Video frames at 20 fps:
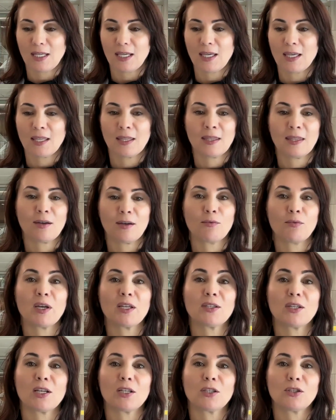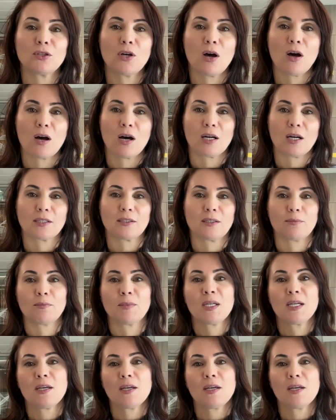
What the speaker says: and the way they talk,